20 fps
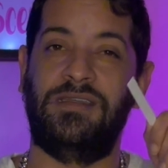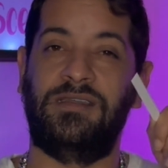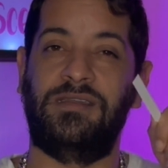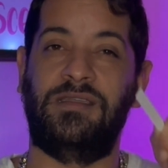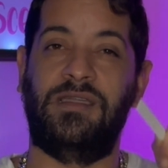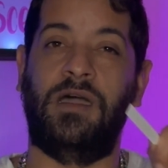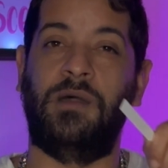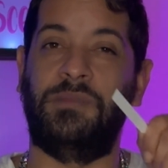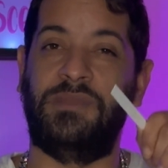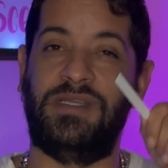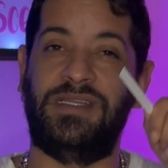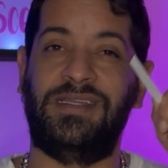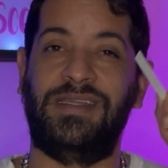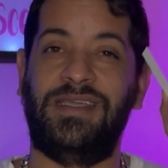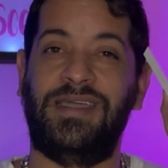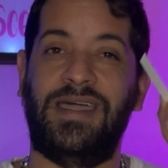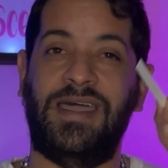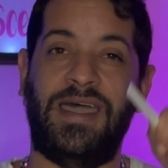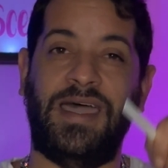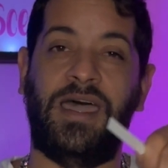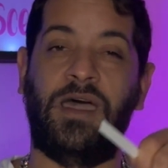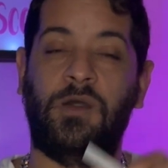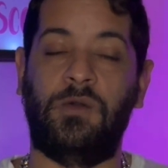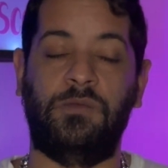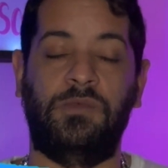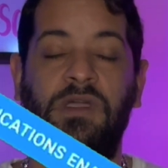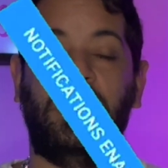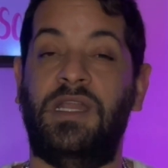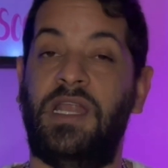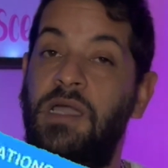coming out,
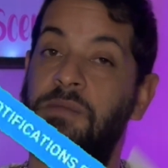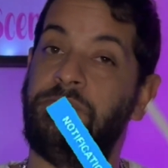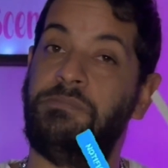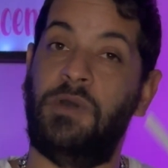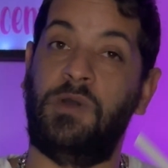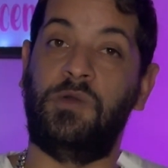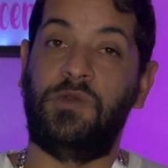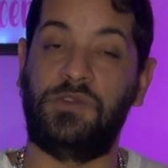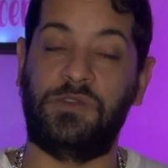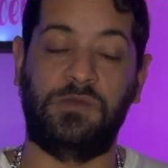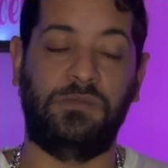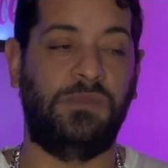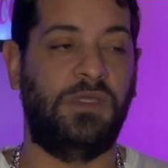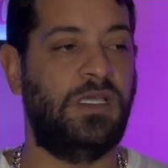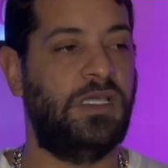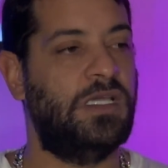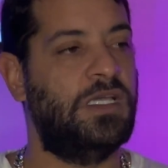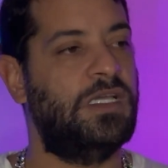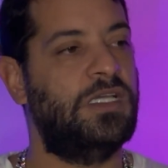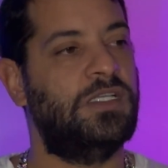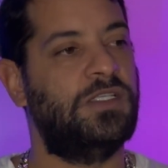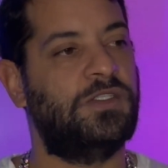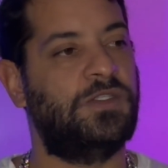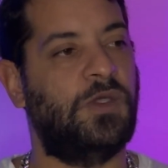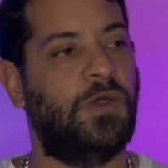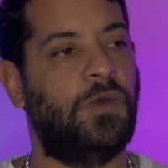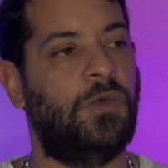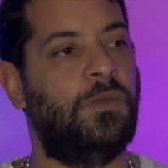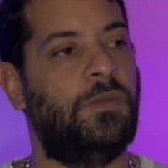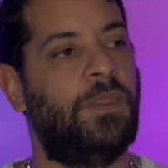and I post them.
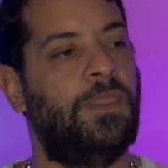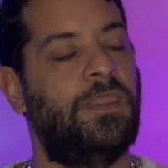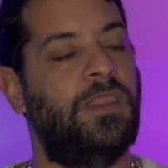So,